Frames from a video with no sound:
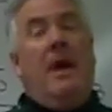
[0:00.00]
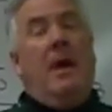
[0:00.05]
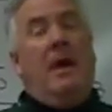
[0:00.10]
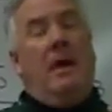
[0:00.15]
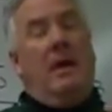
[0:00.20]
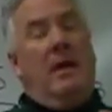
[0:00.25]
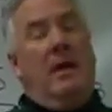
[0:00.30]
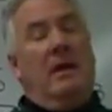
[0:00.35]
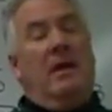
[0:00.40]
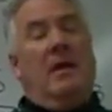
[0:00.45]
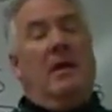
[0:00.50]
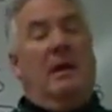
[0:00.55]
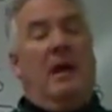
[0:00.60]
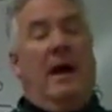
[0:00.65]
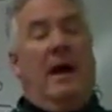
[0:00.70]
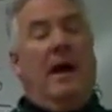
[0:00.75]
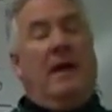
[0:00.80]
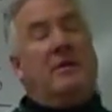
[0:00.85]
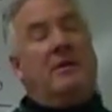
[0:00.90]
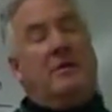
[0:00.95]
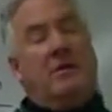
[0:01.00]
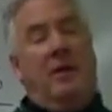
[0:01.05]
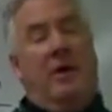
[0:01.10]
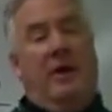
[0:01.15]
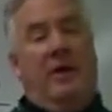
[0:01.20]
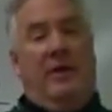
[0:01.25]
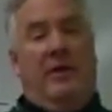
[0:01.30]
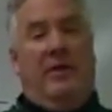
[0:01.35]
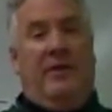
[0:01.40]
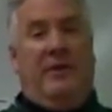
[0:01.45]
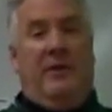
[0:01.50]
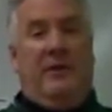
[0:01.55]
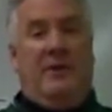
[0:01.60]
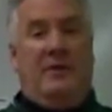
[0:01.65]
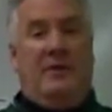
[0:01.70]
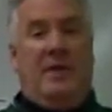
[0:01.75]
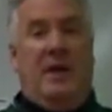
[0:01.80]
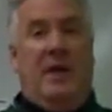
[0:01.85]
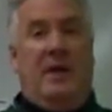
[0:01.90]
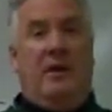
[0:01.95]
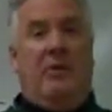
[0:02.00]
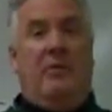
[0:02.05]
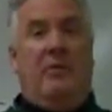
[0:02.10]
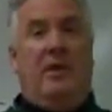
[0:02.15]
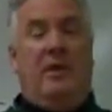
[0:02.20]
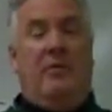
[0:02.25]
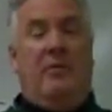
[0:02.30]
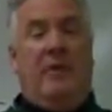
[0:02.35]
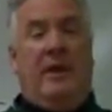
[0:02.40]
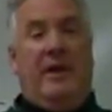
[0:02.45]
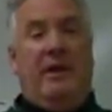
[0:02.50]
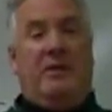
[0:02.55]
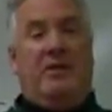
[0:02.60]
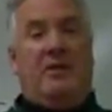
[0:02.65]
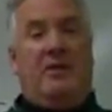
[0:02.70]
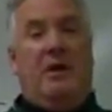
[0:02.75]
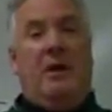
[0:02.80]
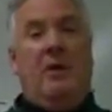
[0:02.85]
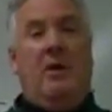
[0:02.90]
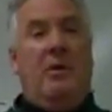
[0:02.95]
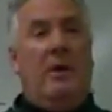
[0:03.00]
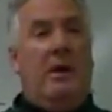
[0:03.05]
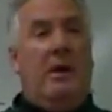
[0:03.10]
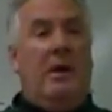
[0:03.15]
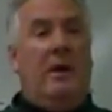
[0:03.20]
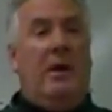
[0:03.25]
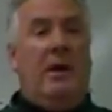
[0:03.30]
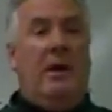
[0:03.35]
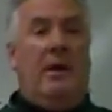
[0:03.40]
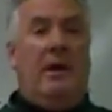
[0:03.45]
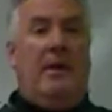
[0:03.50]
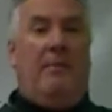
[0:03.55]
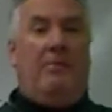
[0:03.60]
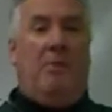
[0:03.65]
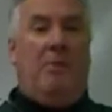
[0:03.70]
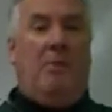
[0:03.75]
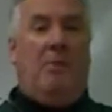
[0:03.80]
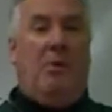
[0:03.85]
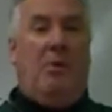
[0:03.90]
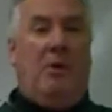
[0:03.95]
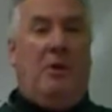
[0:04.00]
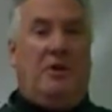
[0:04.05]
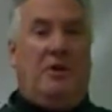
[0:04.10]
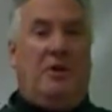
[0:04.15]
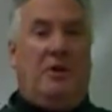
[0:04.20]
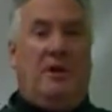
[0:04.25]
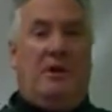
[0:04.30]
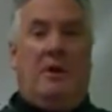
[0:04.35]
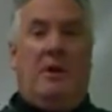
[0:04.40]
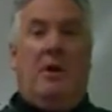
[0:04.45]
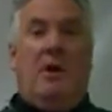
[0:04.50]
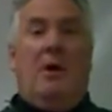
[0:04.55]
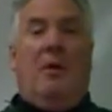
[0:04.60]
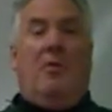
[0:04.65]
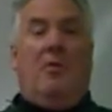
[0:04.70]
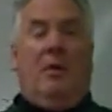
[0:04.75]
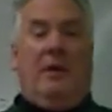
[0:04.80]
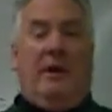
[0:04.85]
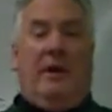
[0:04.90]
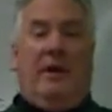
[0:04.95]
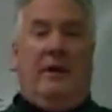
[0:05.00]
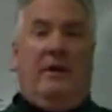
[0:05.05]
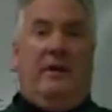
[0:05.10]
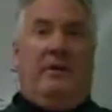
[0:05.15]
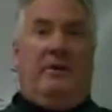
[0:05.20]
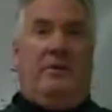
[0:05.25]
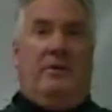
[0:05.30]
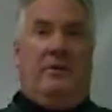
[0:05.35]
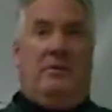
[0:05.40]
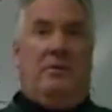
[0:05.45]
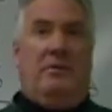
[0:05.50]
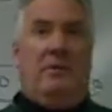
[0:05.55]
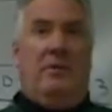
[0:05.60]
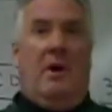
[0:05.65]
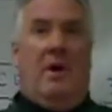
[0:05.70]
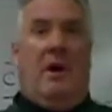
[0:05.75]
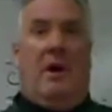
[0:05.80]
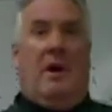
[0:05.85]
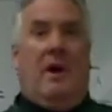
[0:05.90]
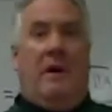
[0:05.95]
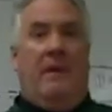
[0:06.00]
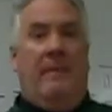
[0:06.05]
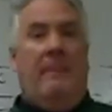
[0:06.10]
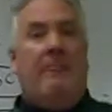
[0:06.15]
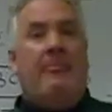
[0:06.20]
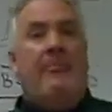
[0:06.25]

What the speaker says: in class on Thursday. You did ratio and proportion related to